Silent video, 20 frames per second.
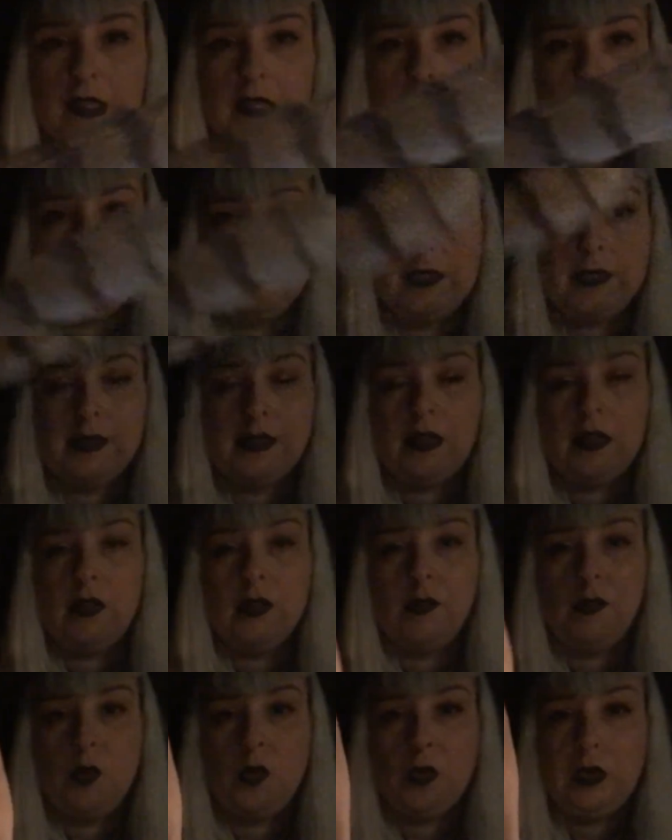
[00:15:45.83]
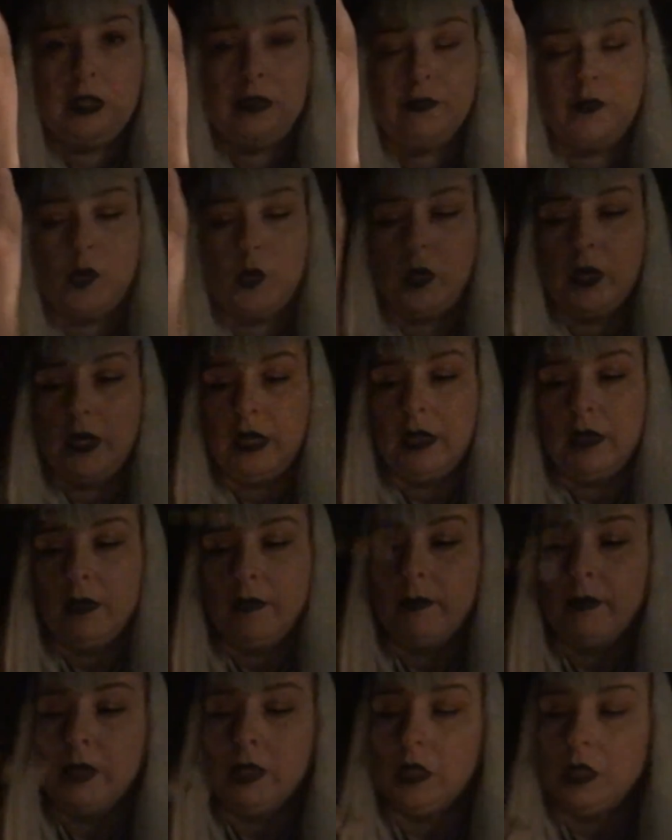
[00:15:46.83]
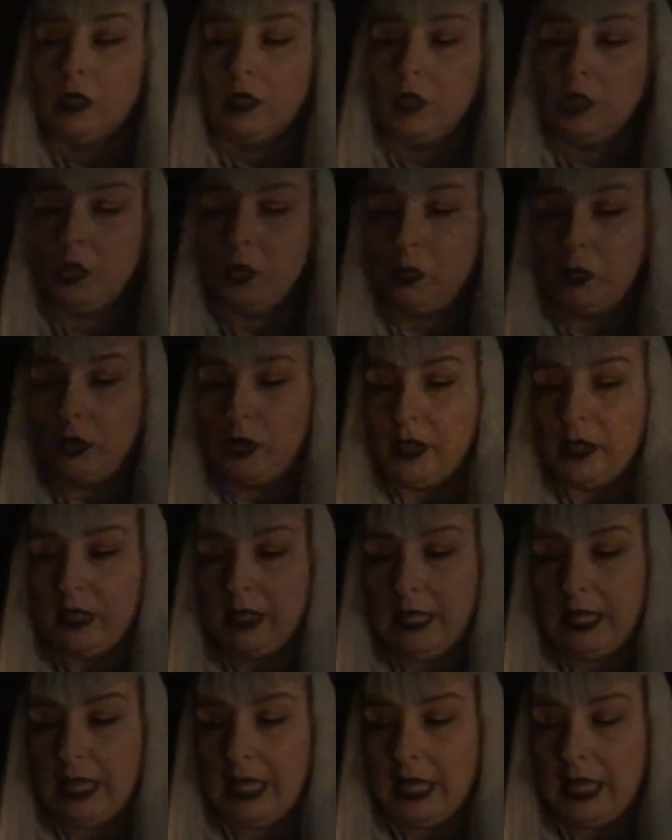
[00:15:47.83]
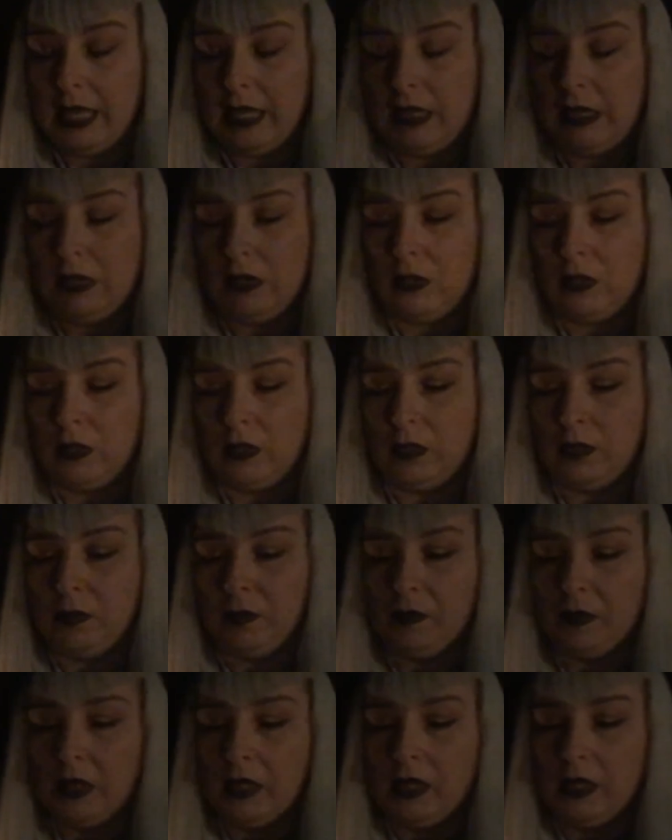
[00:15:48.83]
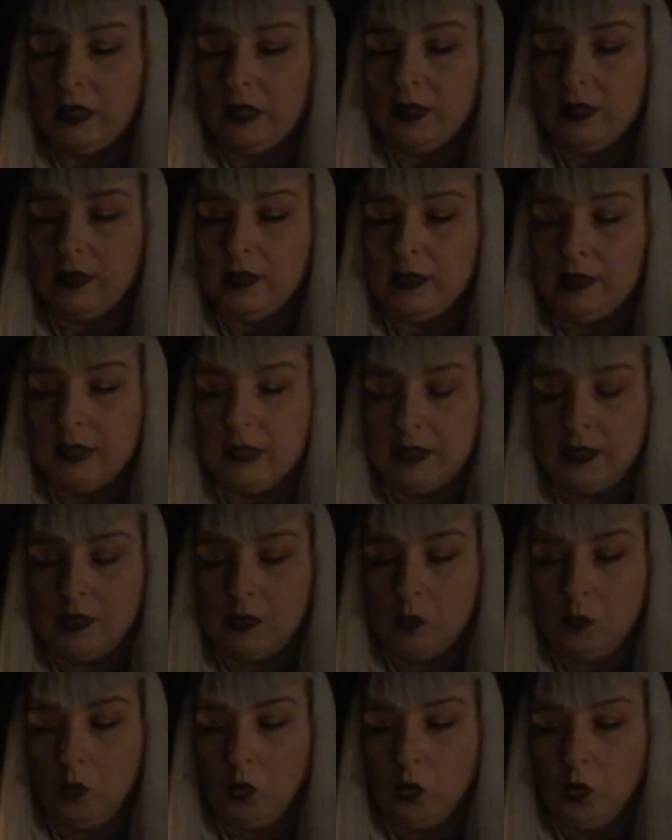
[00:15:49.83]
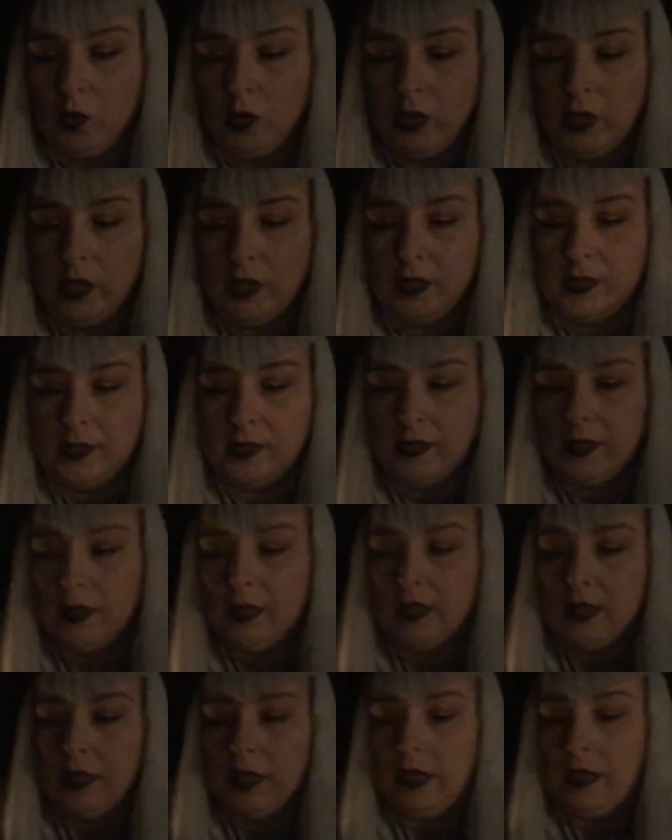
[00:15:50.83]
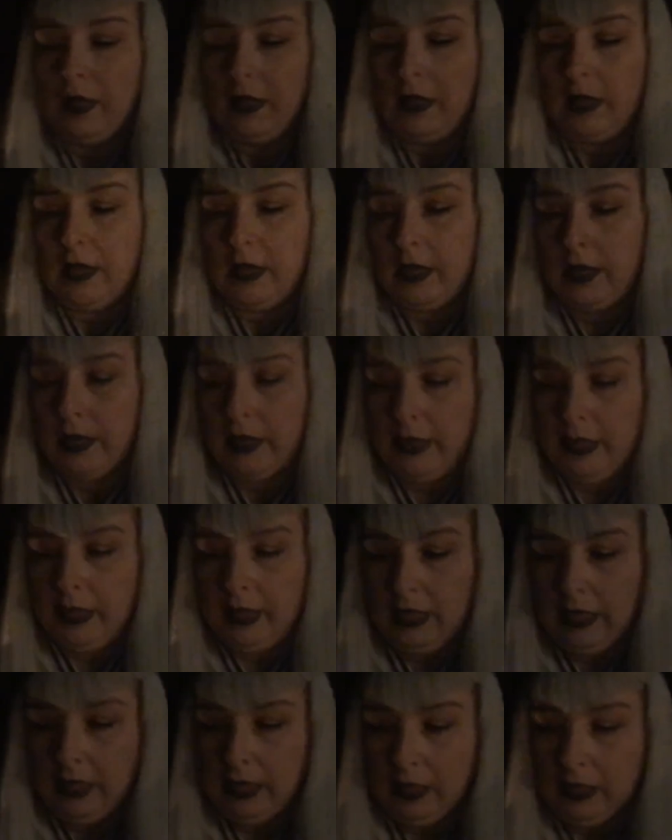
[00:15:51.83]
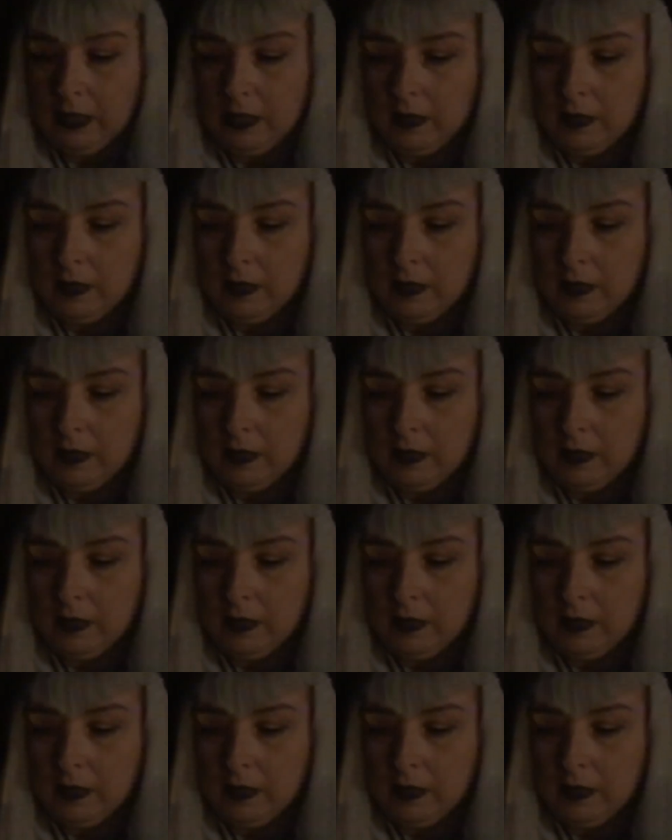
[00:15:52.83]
Did a little ceremony for him, burned a candle, said some words. I